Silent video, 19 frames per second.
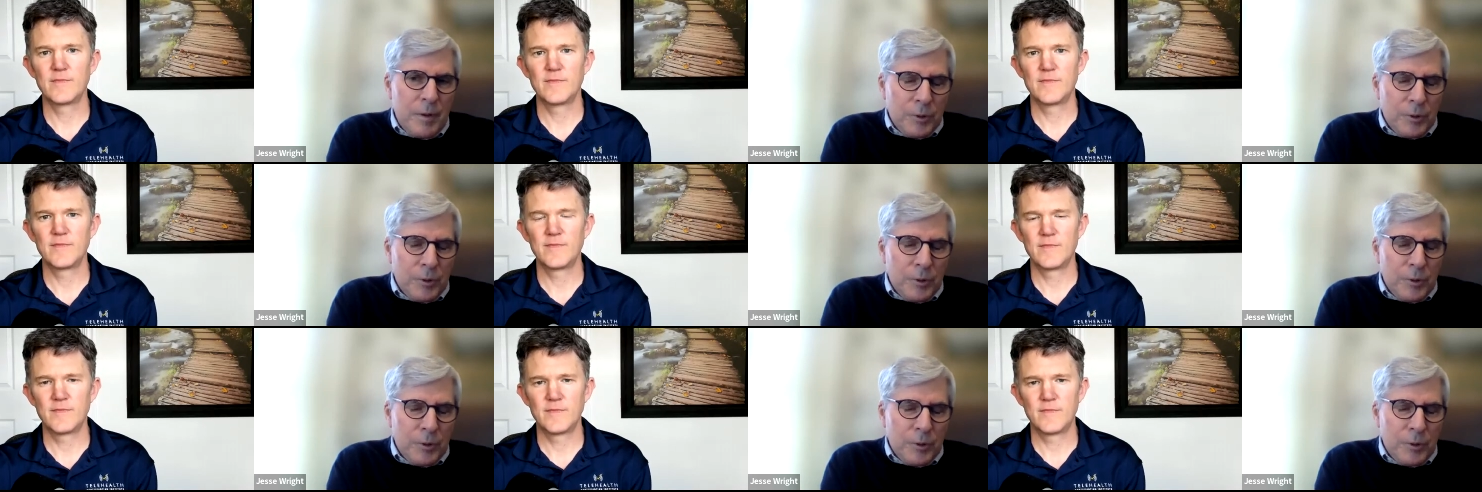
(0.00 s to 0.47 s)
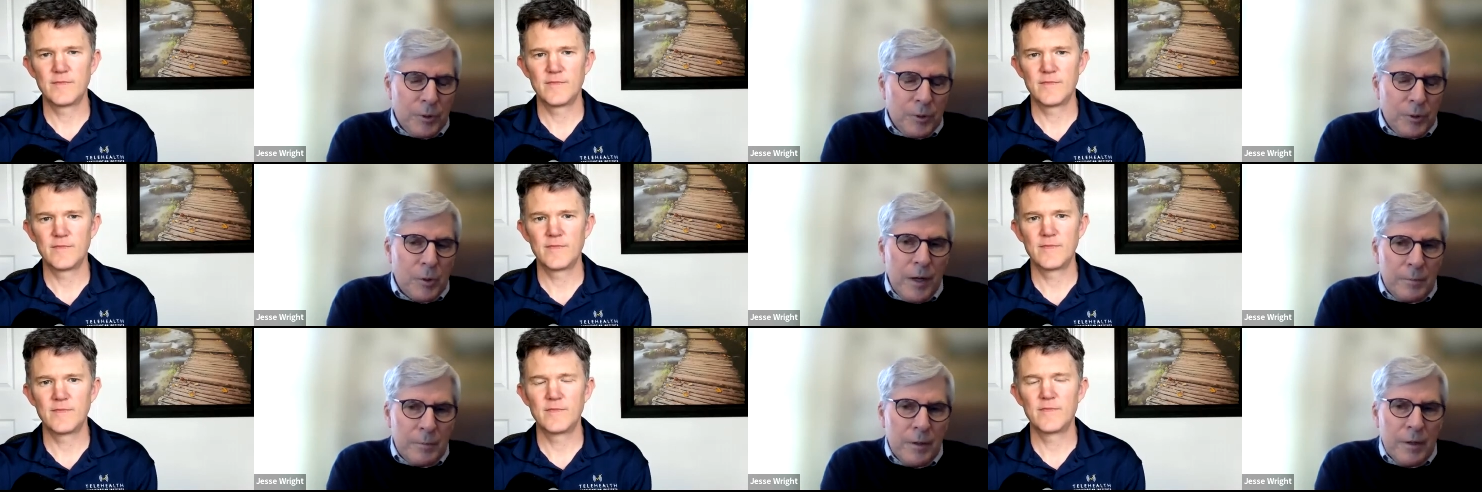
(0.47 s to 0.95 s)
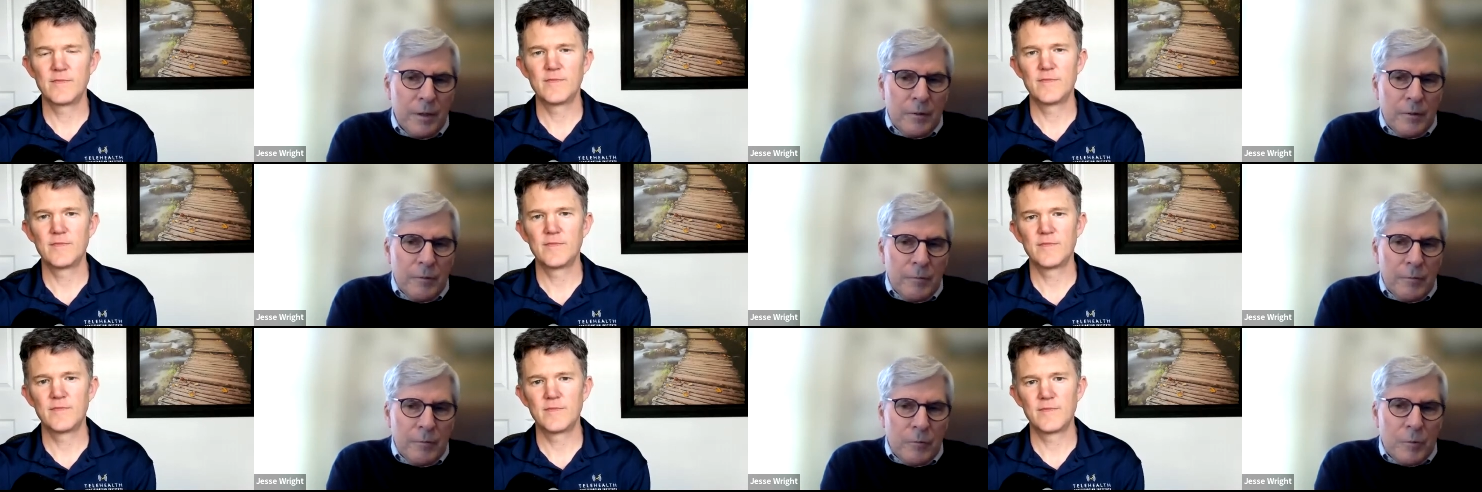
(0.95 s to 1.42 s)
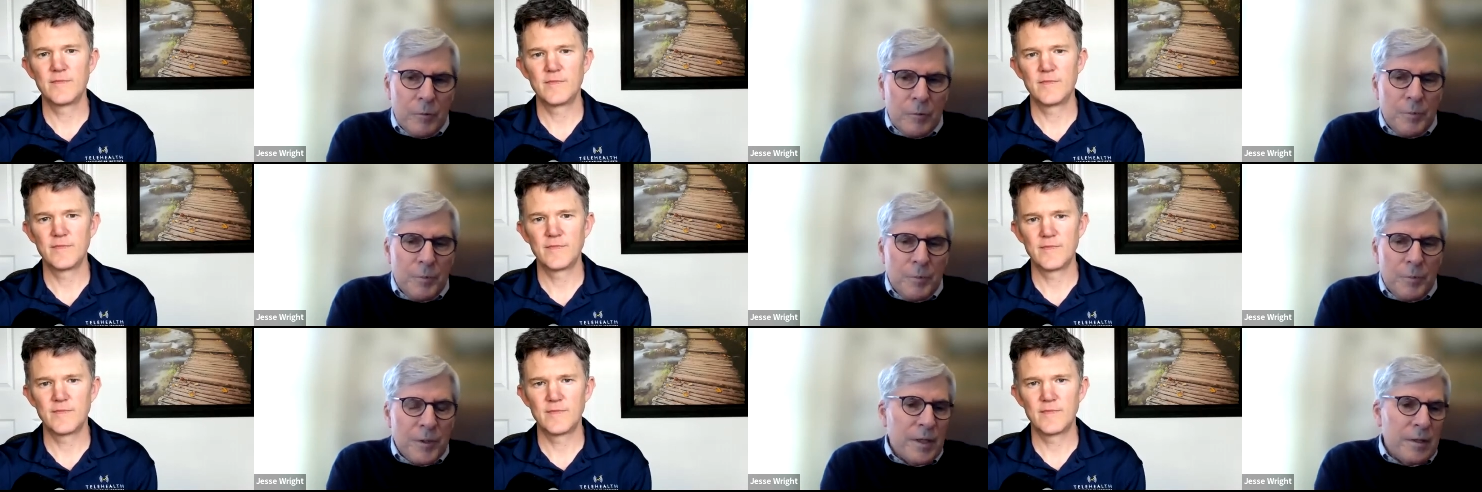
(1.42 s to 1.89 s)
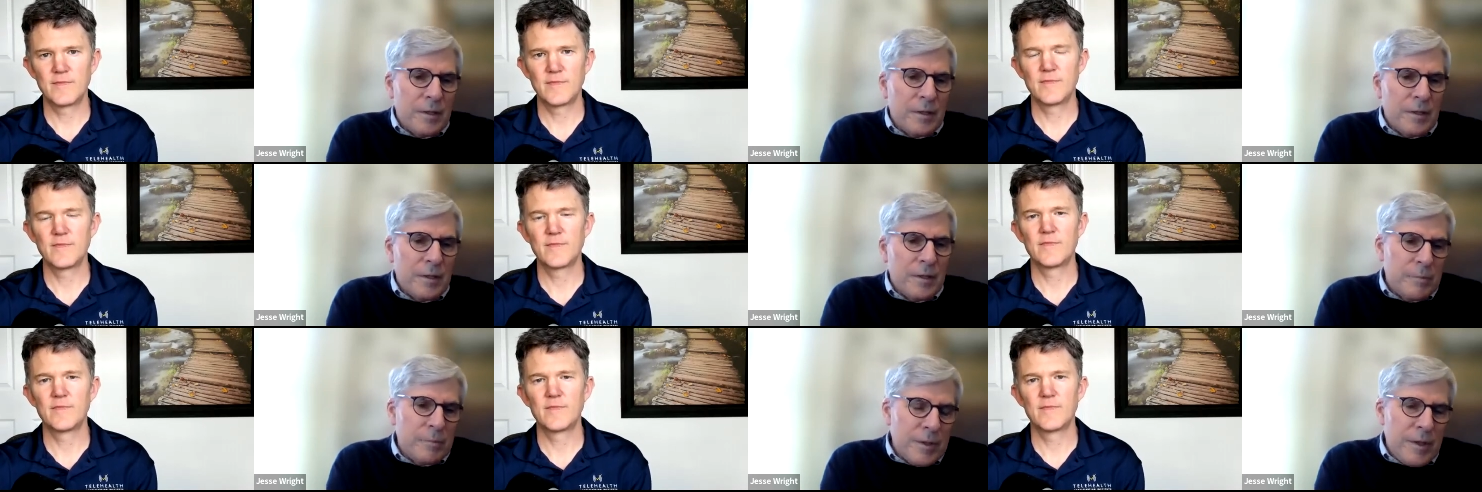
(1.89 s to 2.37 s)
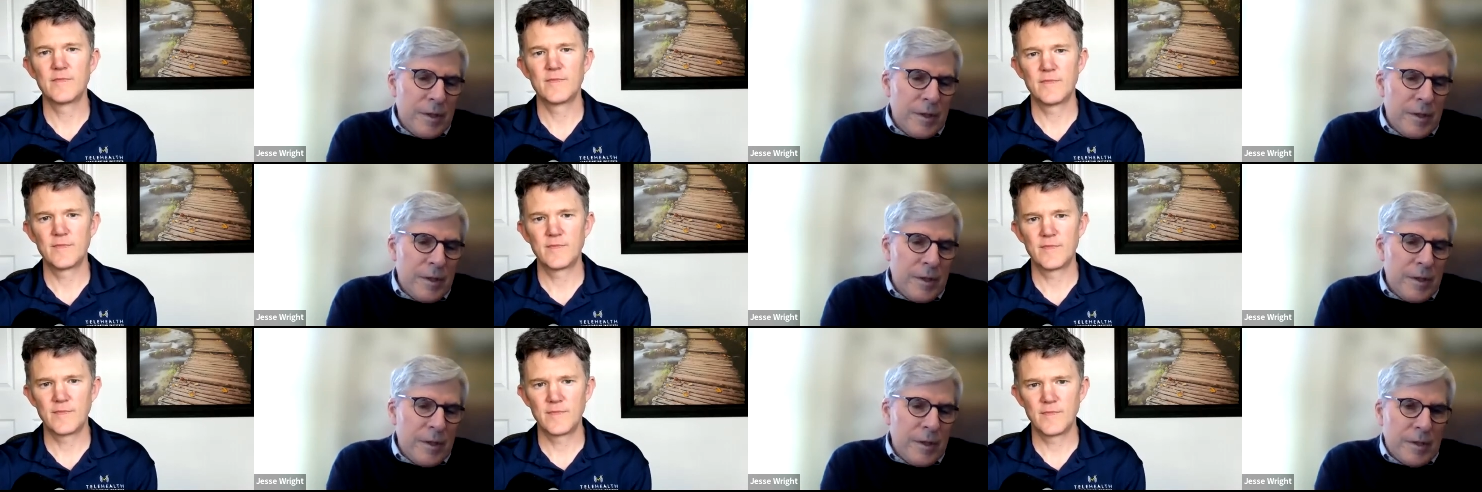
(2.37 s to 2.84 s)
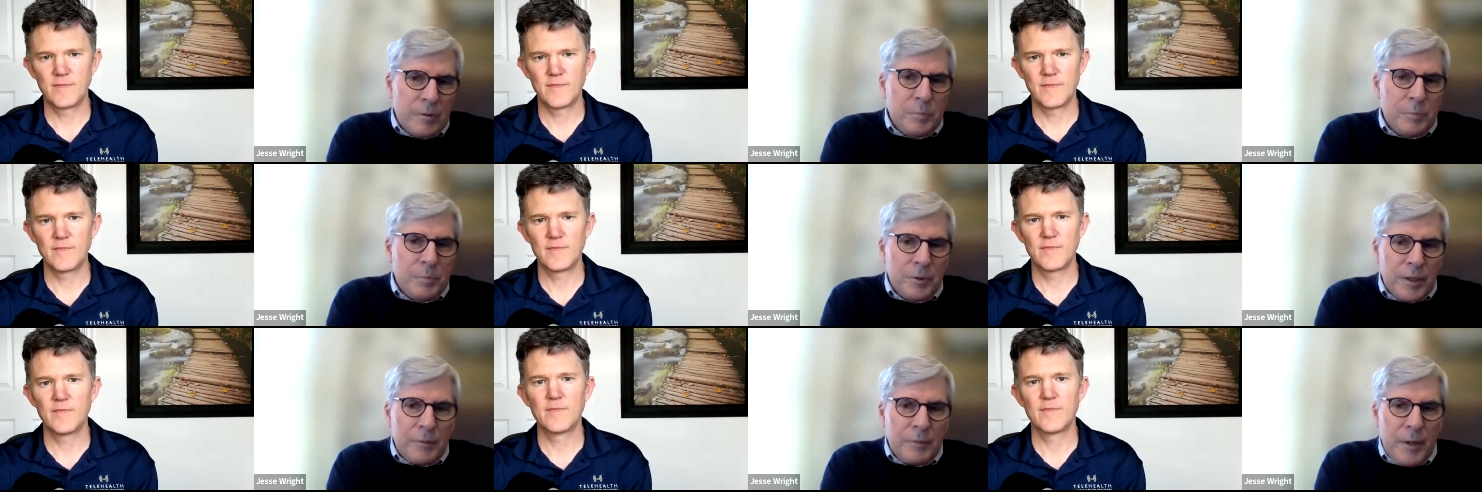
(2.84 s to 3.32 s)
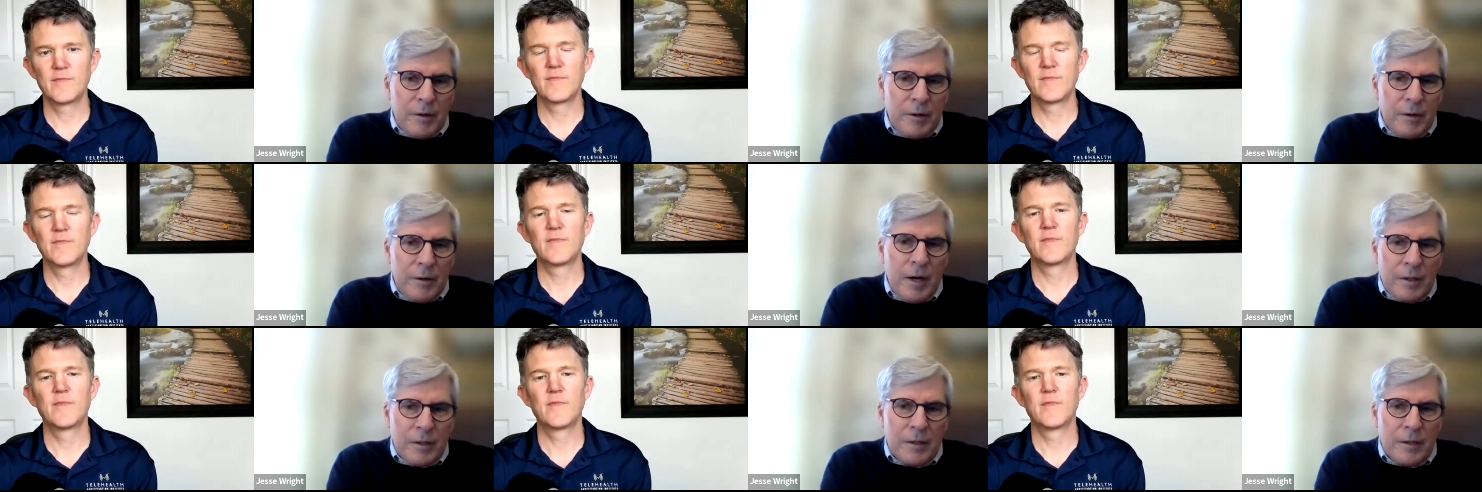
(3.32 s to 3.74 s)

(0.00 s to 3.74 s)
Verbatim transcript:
Speaker 1: computer program would be seen to be things that would predict